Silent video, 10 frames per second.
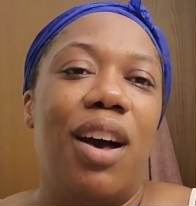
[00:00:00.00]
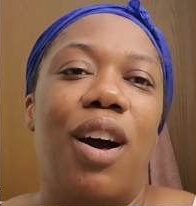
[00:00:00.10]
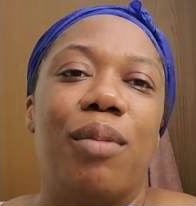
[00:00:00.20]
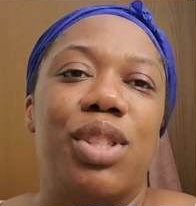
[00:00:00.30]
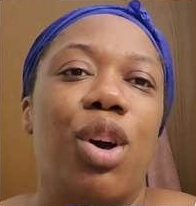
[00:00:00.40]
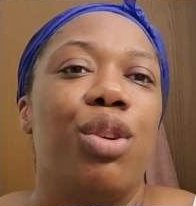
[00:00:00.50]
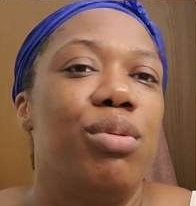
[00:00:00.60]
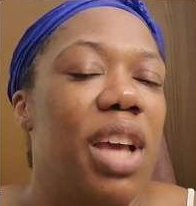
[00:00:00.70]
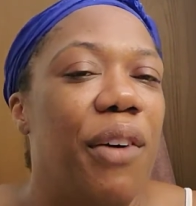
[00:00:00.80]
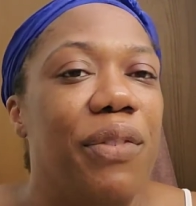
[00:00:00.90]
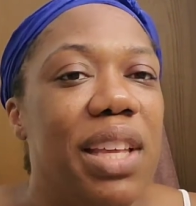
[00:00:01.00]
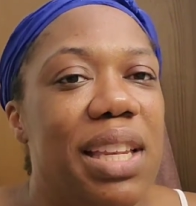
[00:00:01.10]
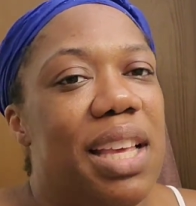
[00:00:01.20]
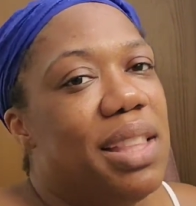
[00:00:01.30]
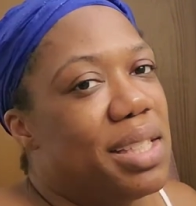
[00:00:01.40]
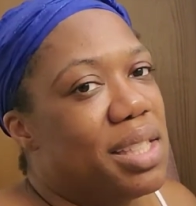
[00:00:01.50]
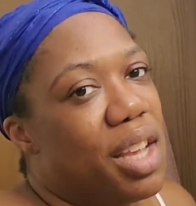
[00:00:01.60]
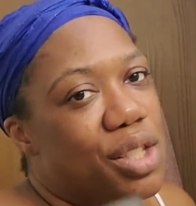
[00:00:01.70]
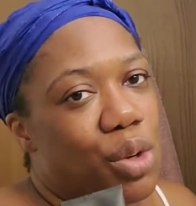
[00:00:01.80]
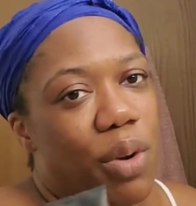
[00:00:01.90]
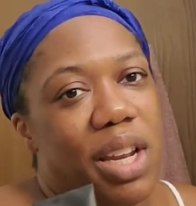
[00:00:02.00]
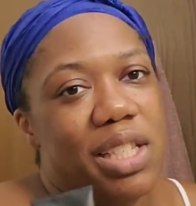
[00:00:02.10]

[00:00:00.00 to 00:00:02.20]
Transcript: Um, so you definitely need this sunscreen,